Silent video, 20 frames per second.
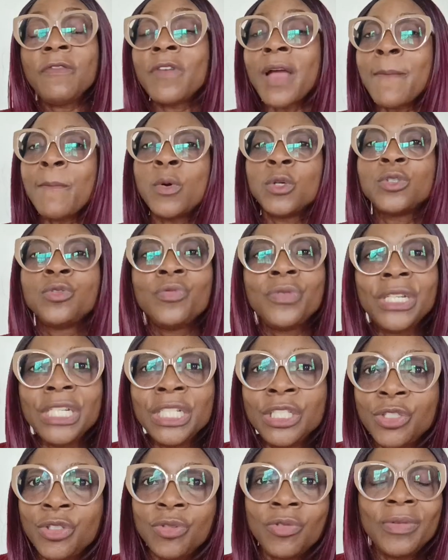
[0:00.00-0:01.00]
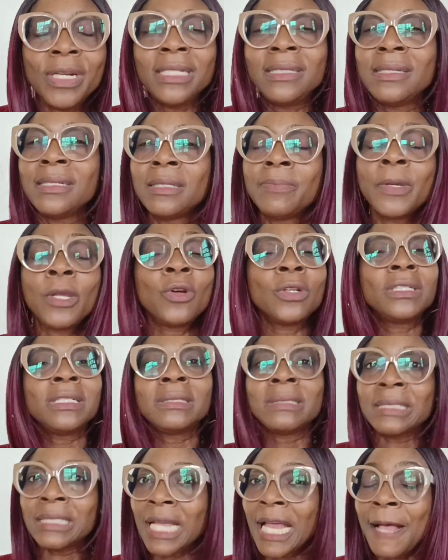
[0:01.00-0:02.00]
if I must reiterate it, because
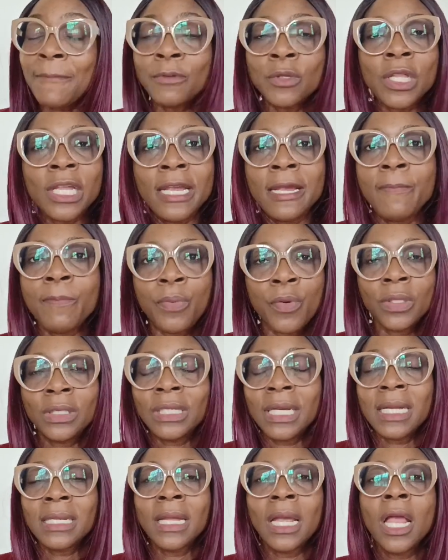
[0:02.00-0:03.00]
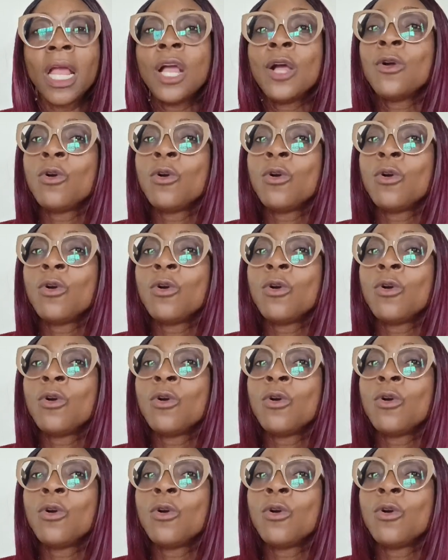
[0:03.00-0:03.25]
it is absolutely important.